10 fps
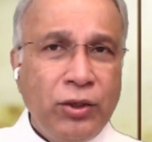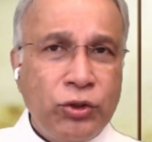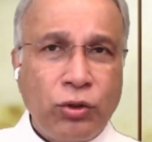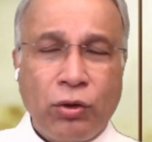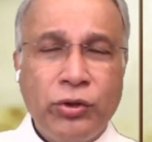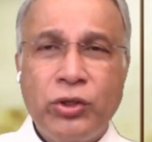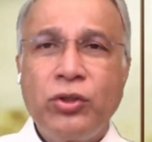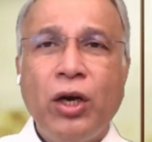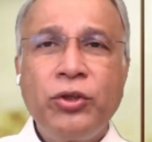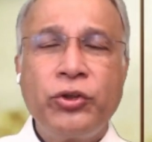Soros is
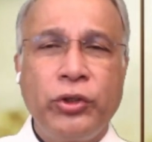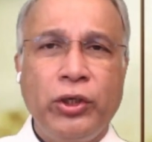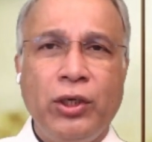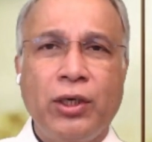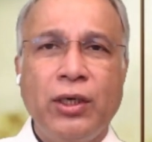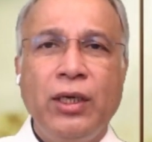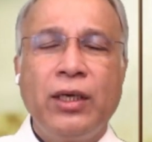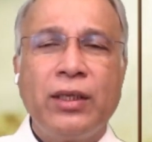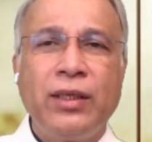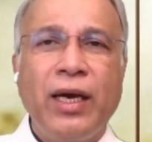not sure
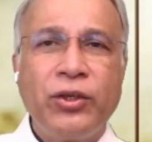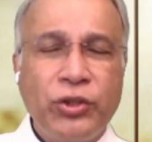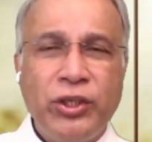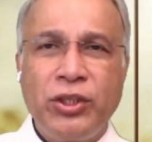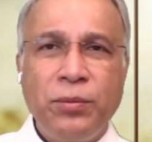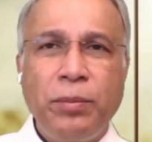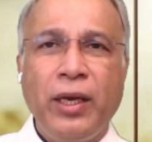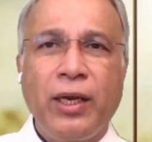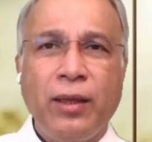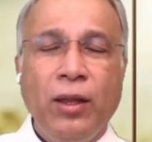that Xi
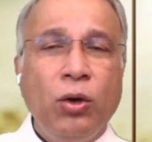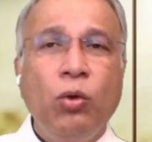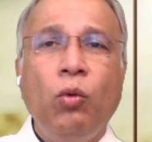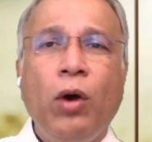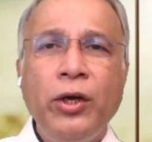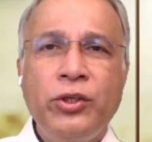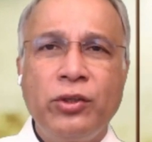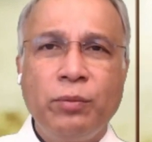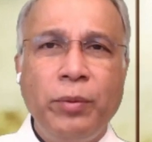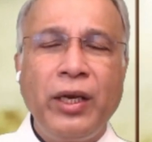Jinping, who wants
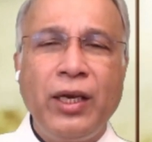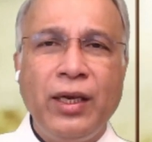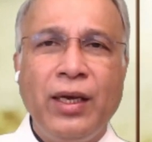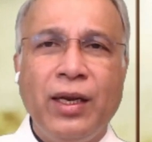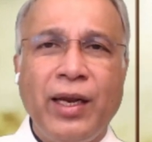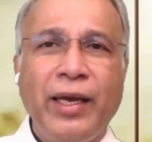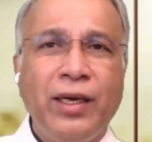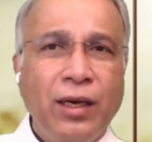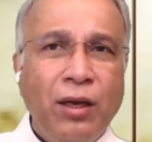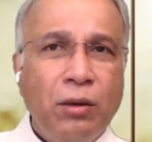to be
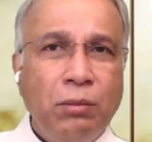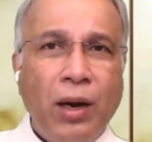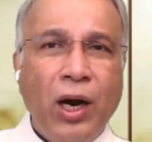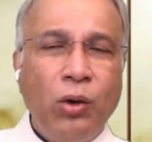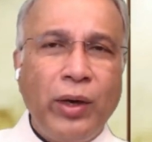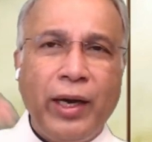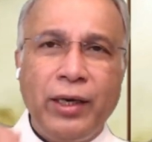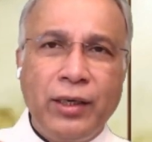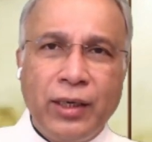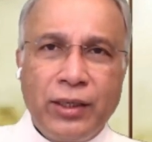like Mao
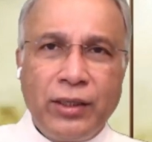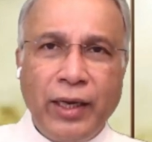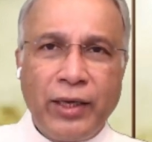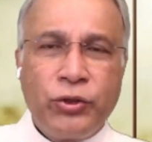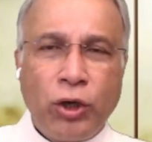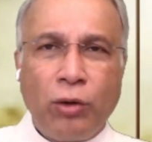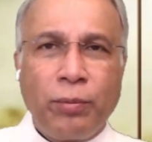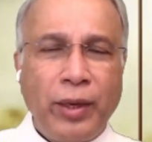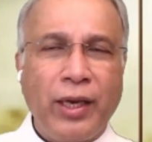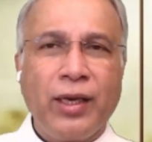and Deng
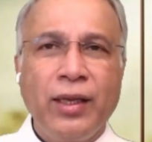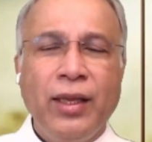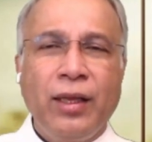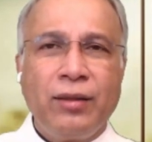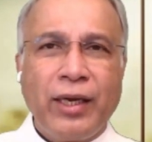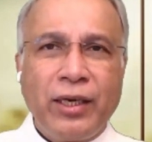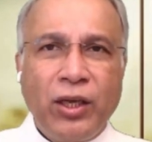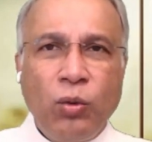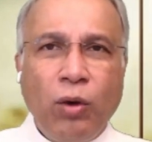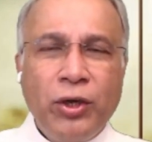Xiaoping, that
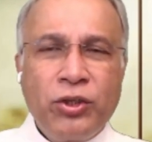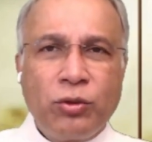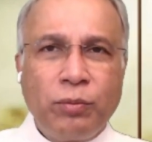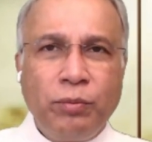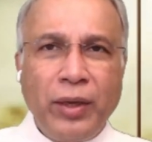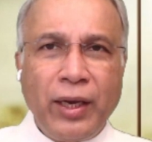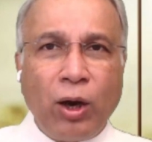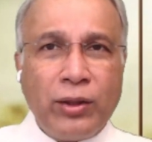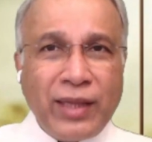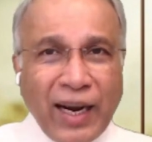he wants to be
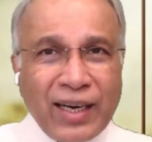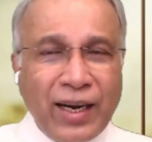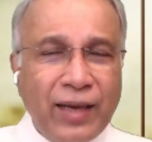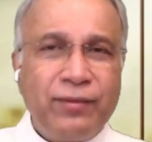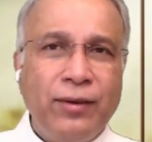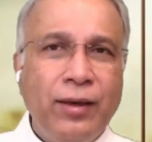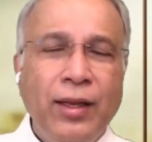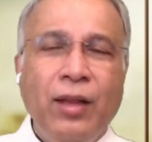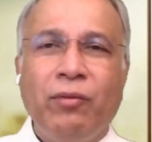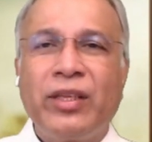on that level,
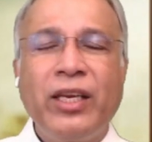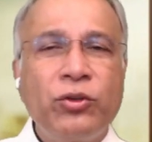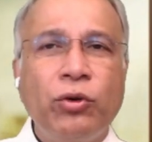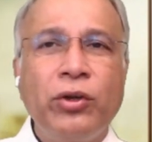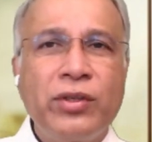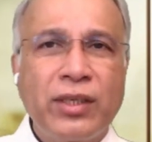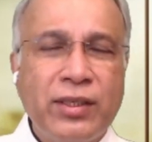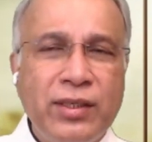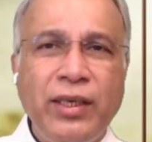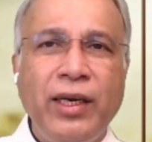whether he's going to
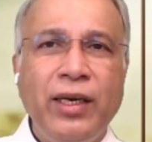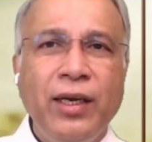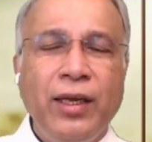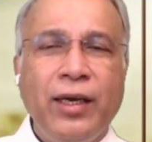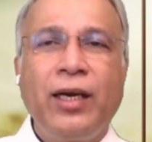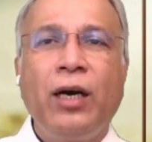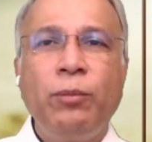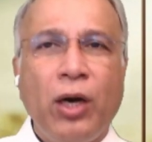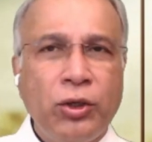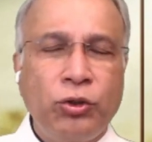succeed
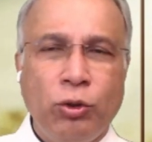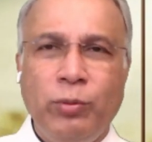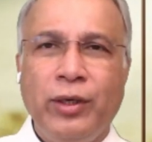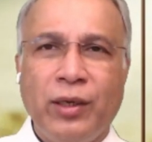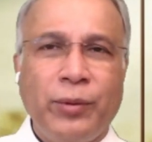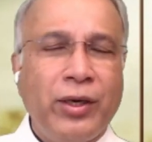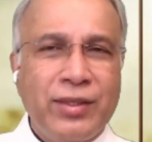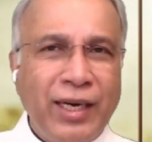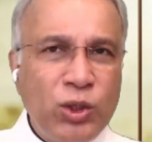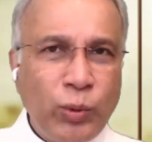come October, because
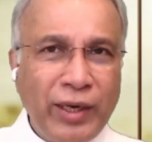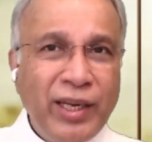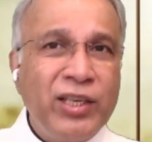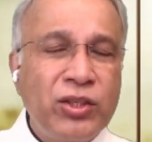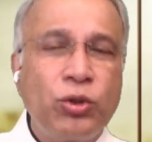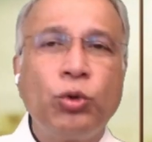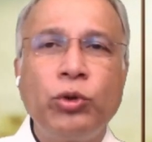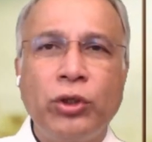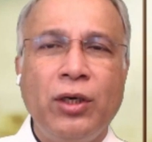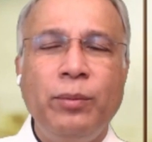that's when his
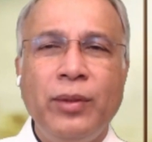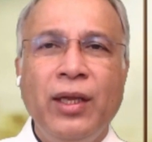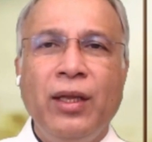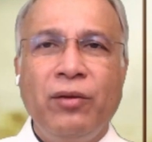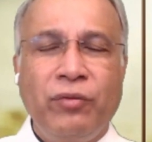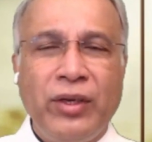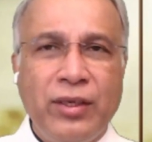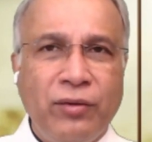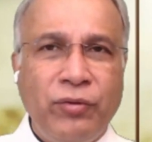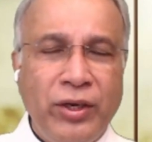two term
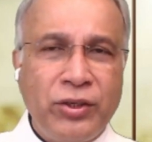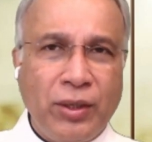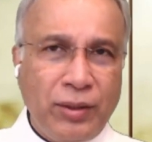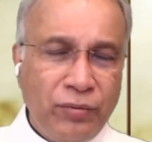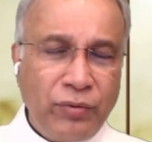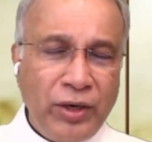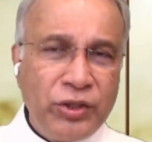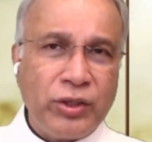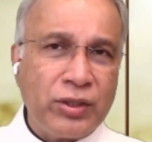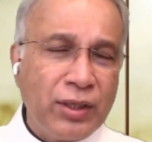finish out,
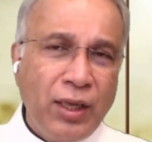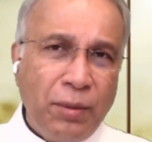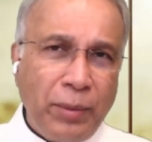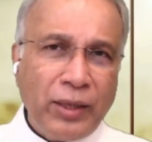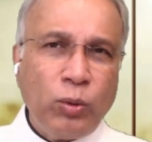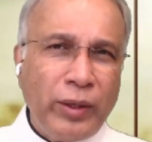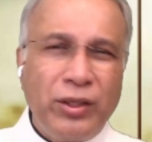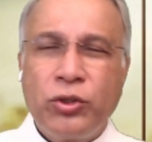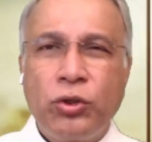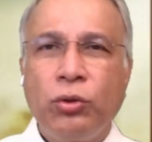finishes. By the way,
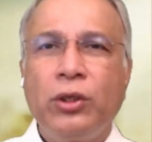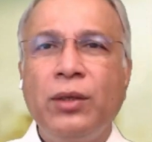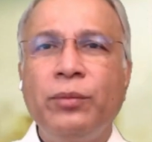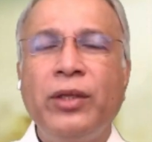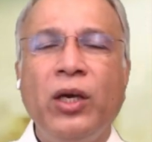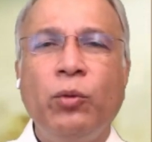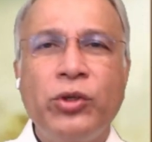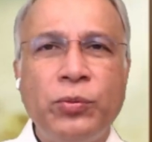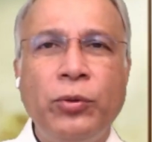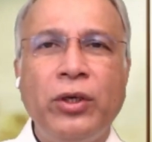this two term thing
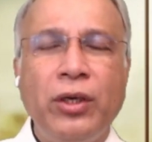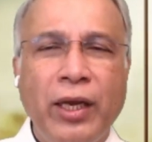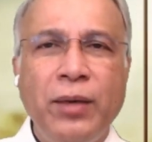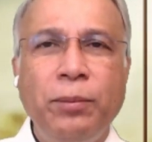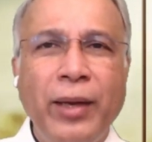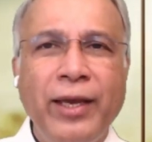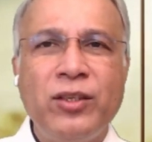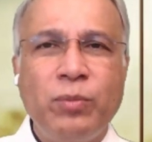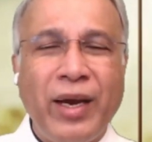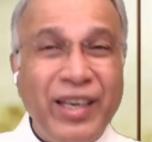was put in
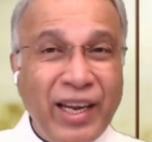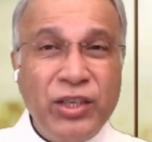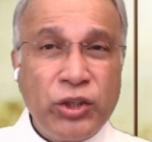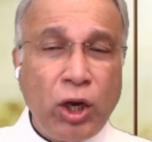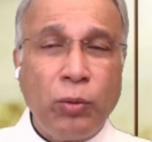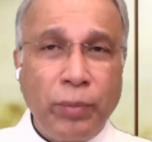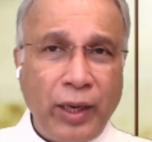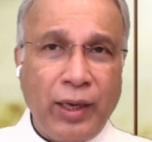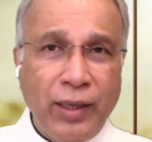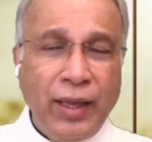place by Deng
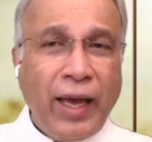Xiaoping.